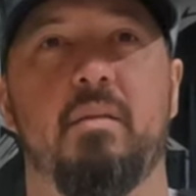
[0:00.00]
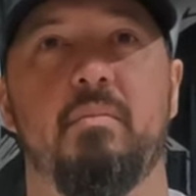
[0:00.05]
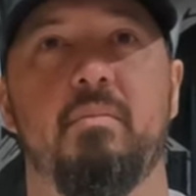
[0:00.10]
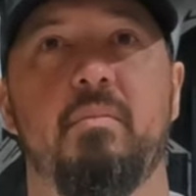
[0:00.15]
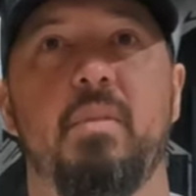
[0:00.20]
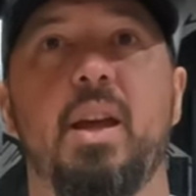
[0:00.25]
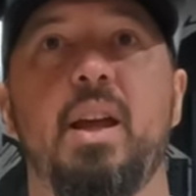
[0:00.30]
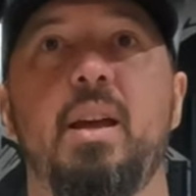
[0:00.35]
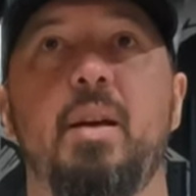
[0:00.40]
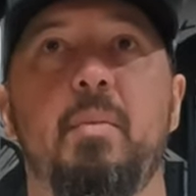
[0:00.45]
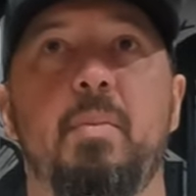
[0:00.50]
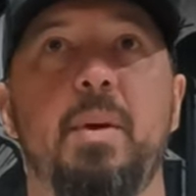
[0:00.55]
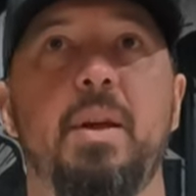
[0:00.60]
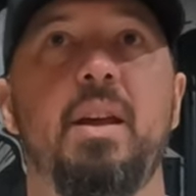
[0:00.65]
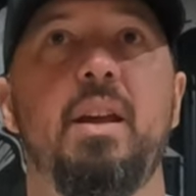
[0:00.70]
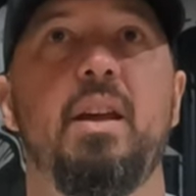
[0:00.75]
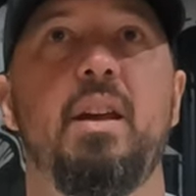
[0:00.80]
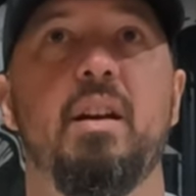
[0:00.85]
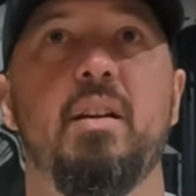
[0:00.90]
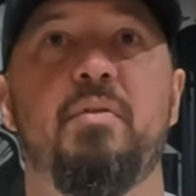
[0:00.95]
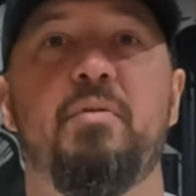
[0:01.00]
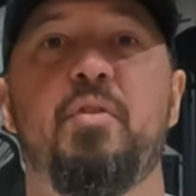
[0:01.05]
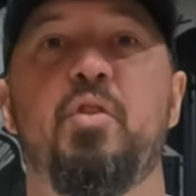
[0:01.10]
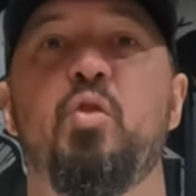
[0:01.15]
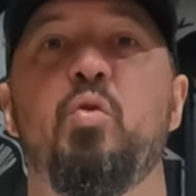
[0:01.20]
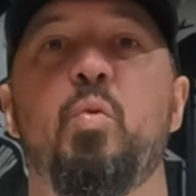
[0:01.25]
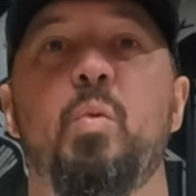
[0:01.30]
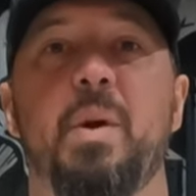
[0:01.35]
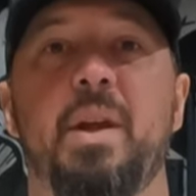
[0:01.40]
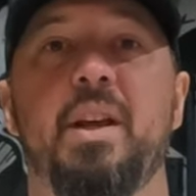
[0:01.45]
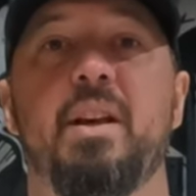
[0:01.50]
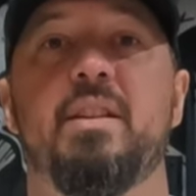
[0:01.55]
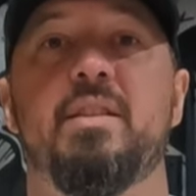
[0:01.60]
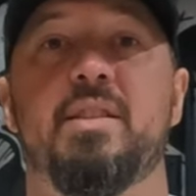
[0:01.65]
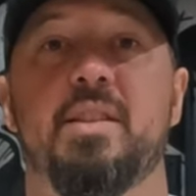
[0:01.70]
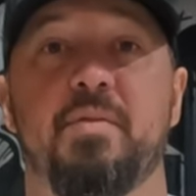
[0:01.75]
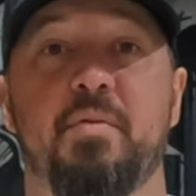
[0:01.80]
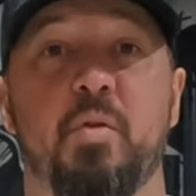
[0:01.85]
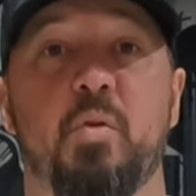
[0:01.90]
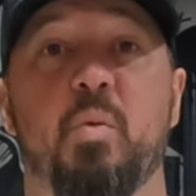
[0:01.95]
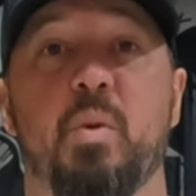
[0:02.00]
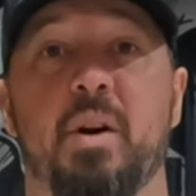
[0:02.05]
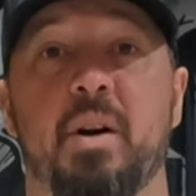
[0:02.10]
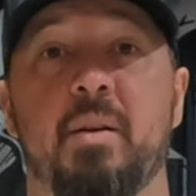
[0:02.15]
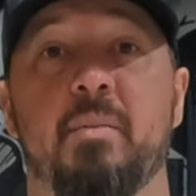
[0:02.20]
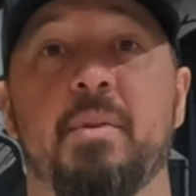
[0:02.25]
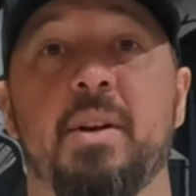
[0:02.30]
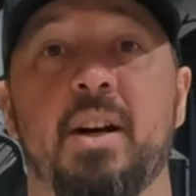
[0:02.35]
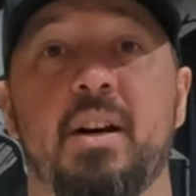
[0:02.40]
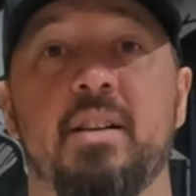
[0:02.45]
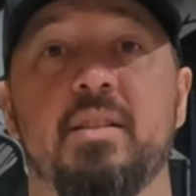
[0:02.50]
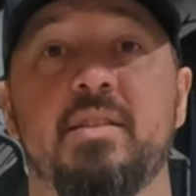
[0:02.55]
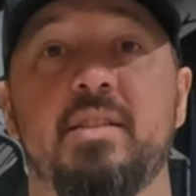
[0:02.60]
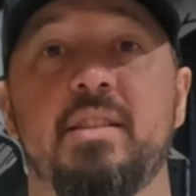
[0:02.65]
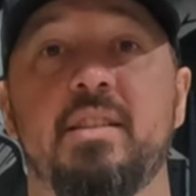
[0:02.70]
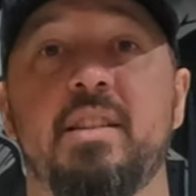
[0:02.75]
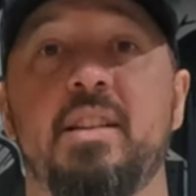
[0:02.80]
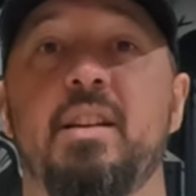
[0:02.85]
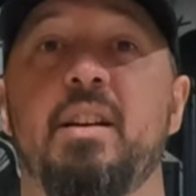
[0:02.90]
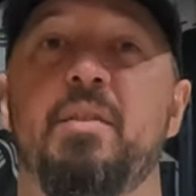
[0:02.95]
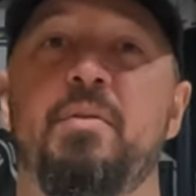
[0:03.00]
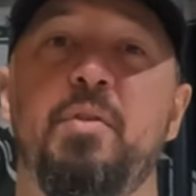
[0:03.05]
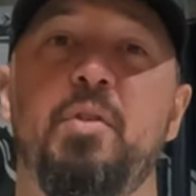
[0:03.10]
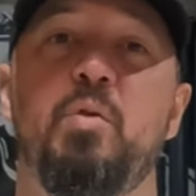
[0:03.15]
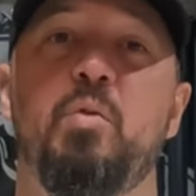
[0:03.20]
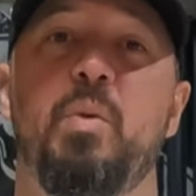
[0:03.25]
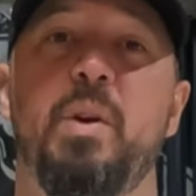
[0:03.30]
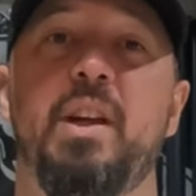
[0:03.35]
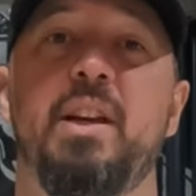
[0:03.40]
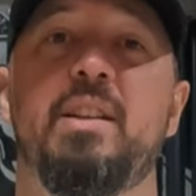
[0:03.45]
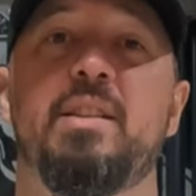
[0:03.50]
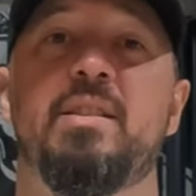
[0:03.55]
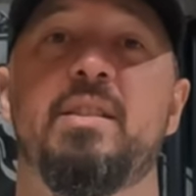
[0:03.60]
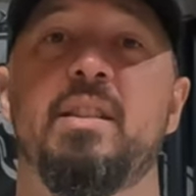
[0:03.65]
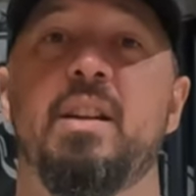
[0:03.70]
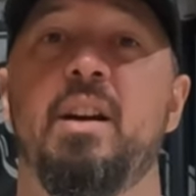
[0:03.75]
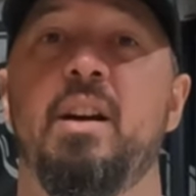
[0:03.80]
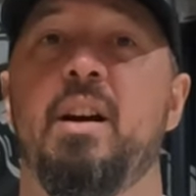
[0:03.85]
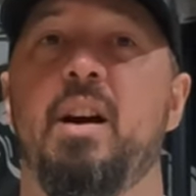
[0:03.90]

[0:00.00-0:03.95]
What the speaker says: maybe a few weeks, if you wear them constantly, a few weeks,